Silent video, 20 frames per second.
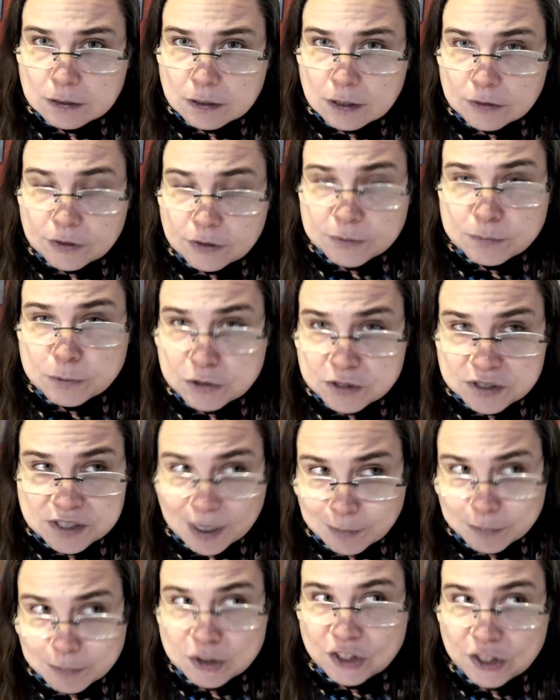the
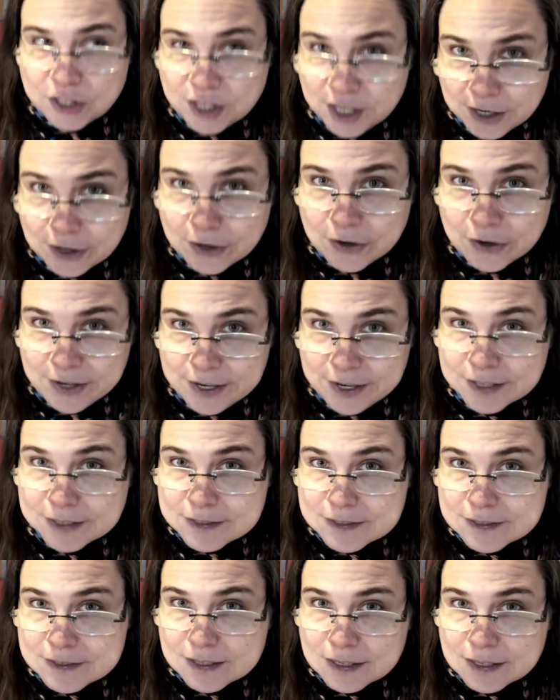presumption here
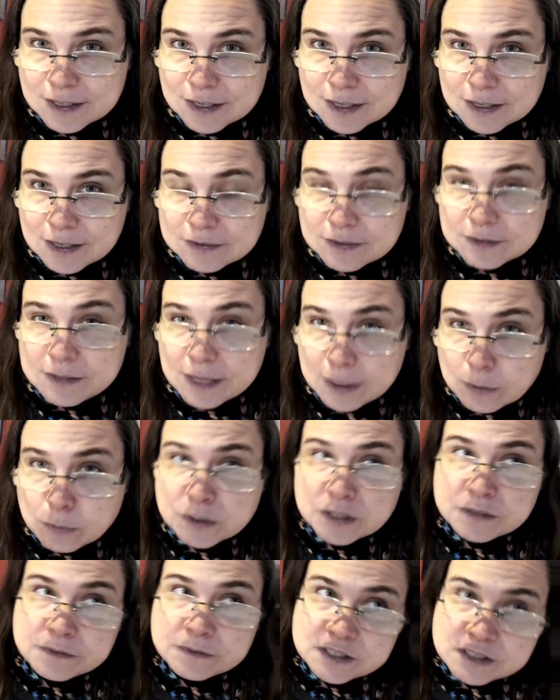is that they would
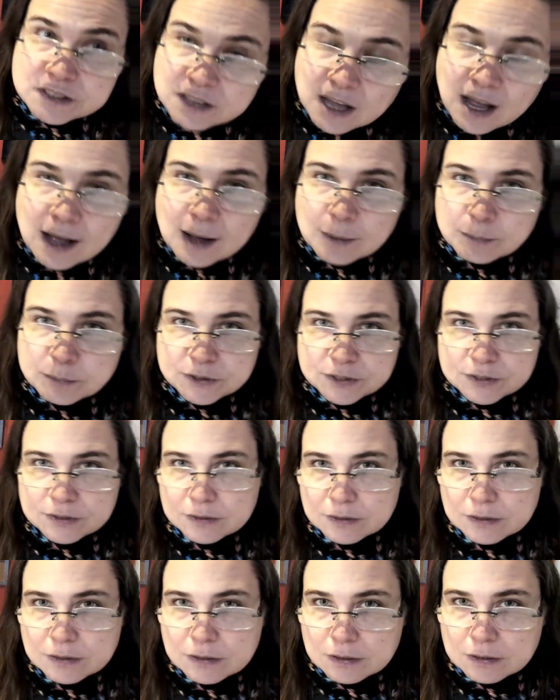have stopped.
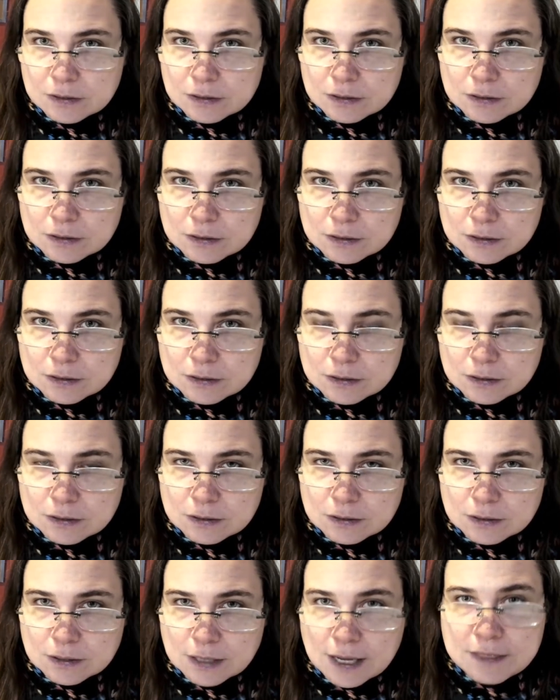
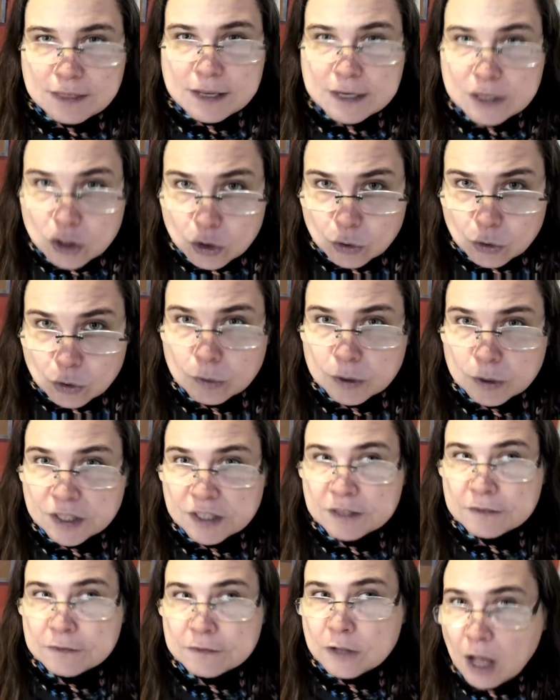And then you
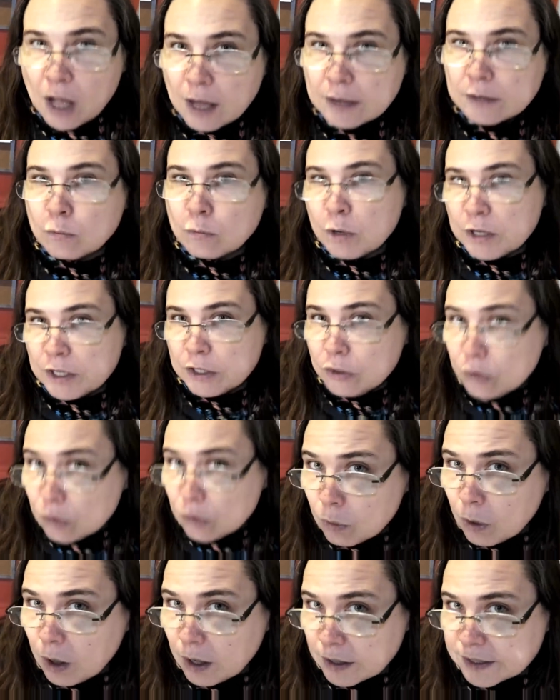wouldn't have gotten what
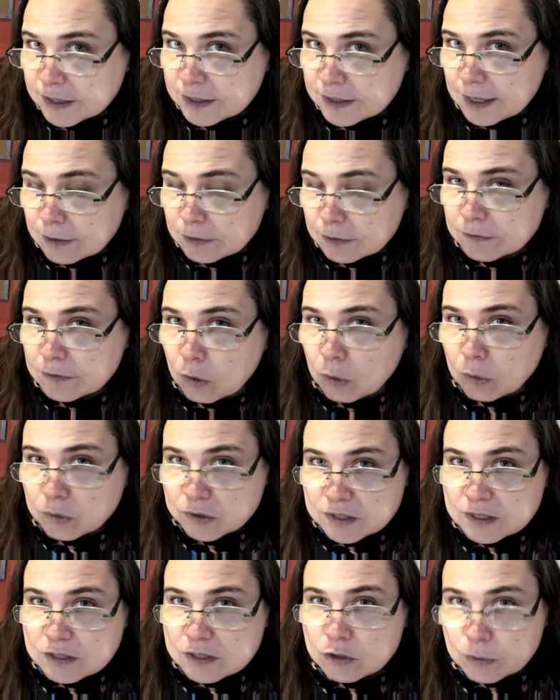you wanted out of the whole
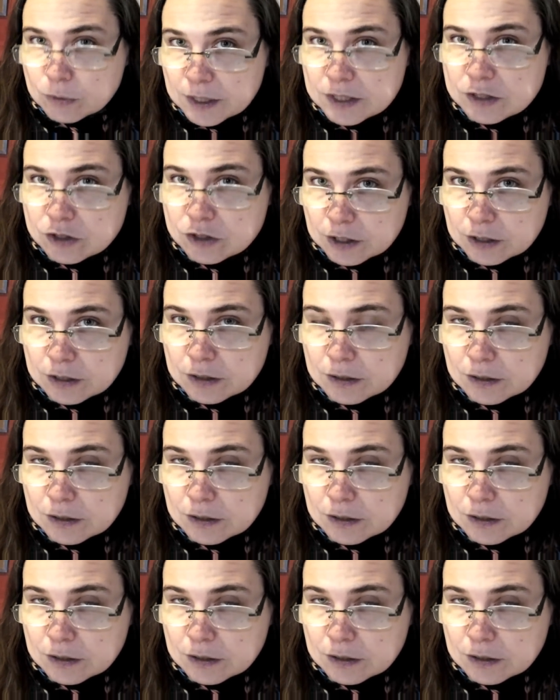situation.